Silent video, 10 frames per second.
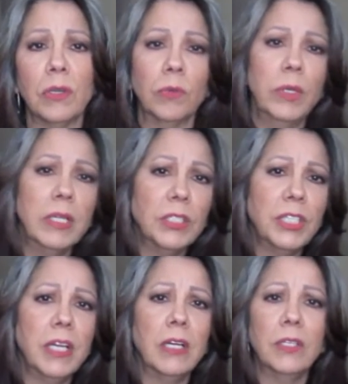or in
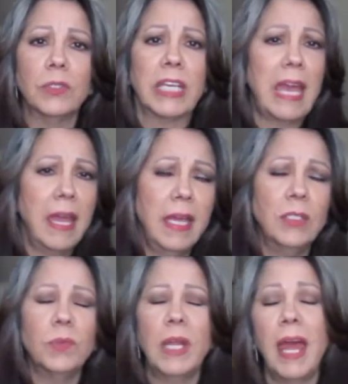wheelchairs,
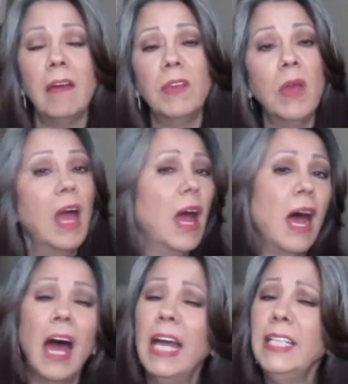canes, what have you.
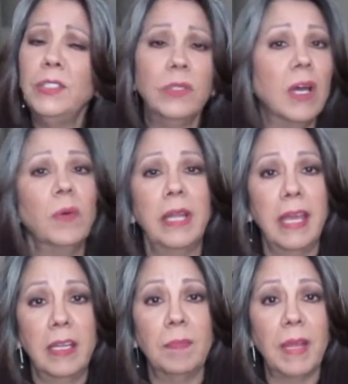I do not want to
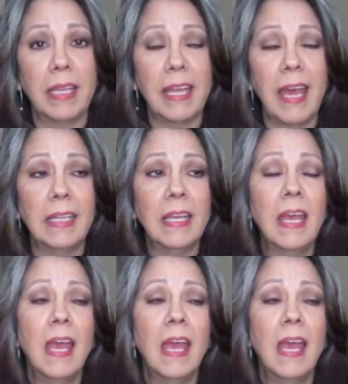end up like that.